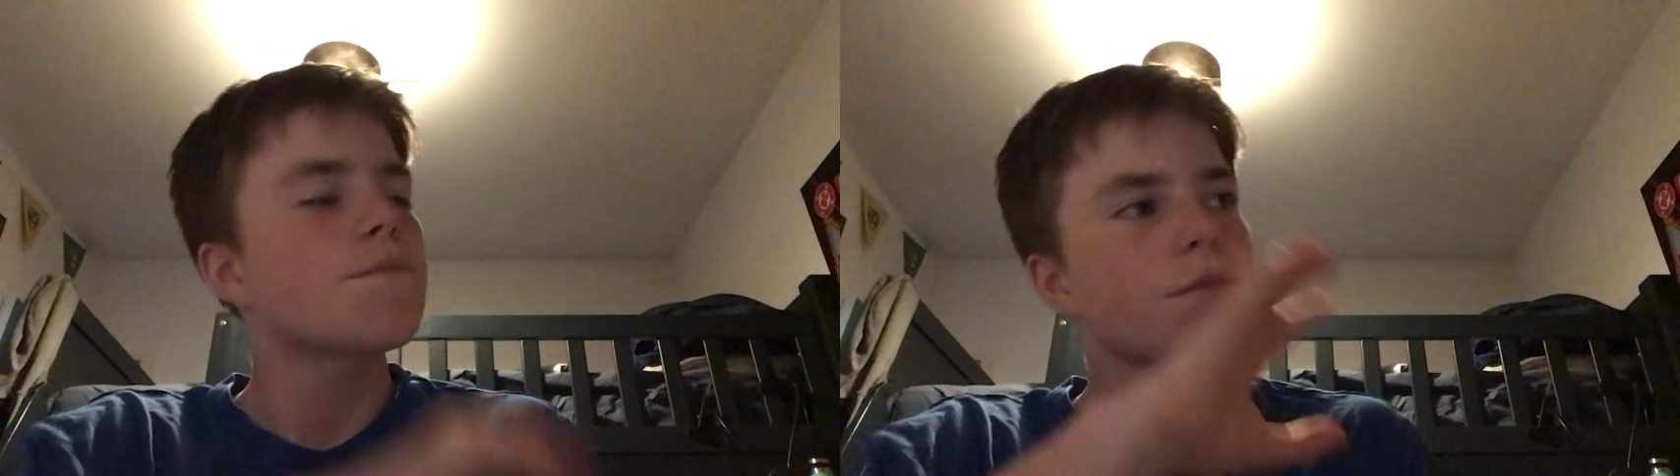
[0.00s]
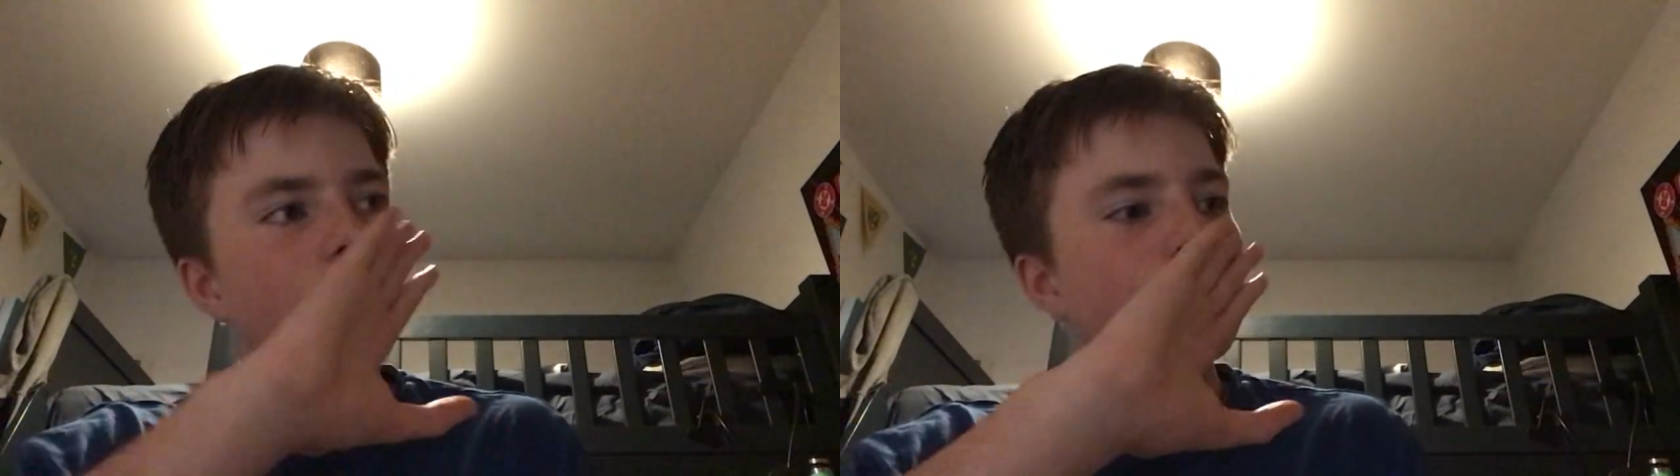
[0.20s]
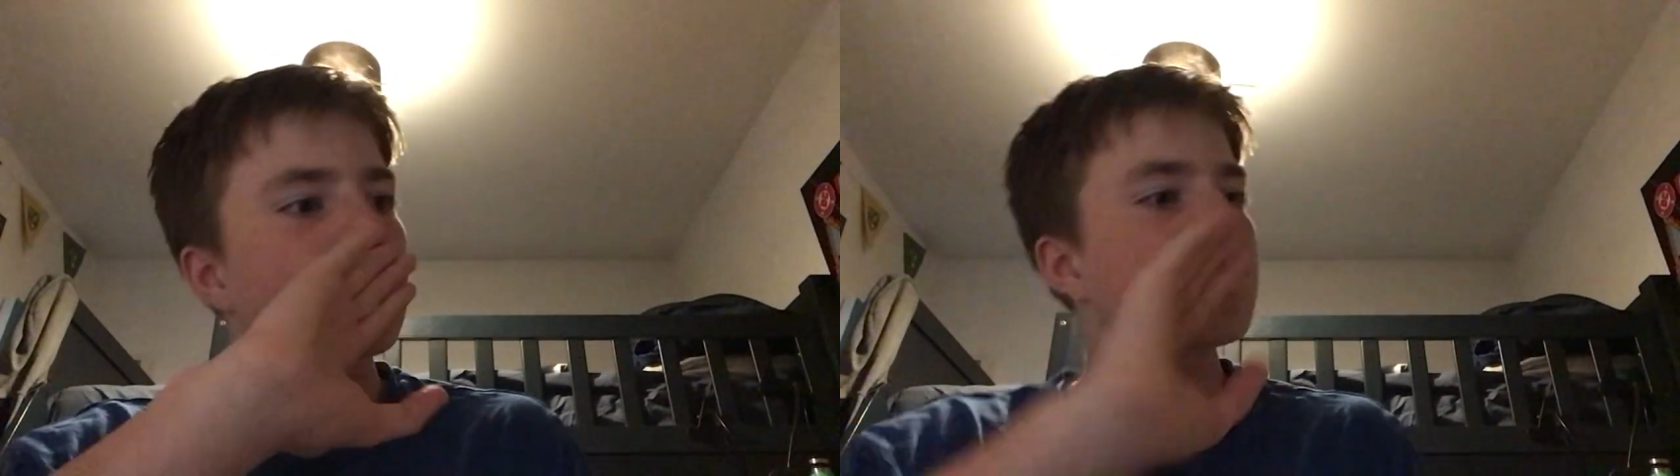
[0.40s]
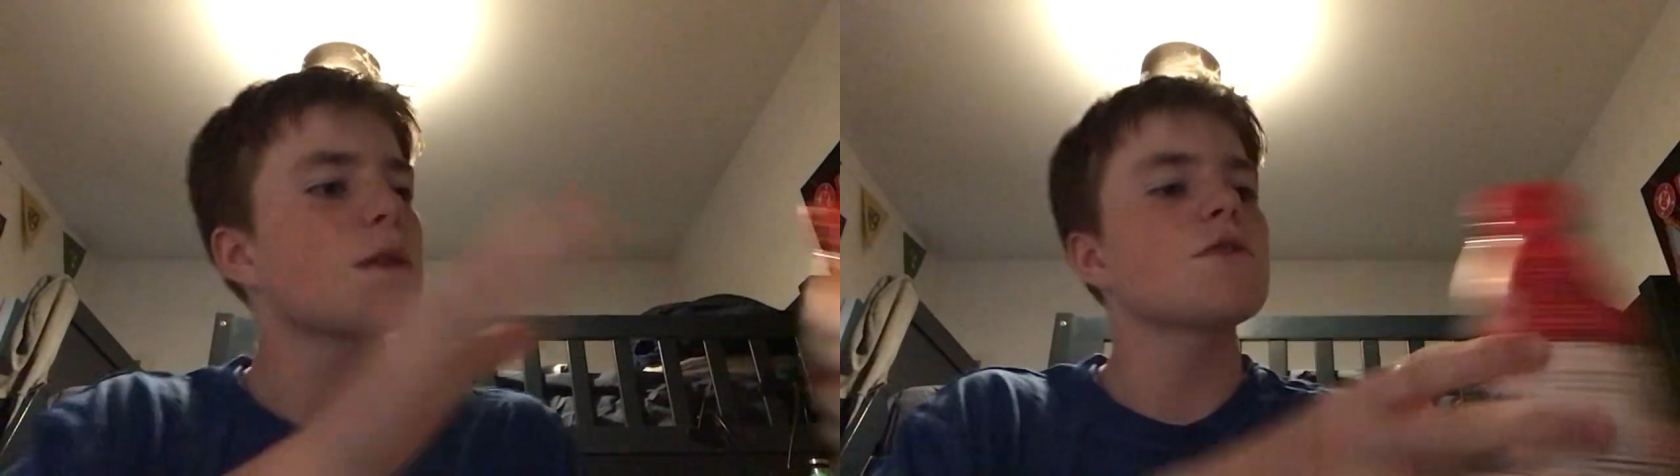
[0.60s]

let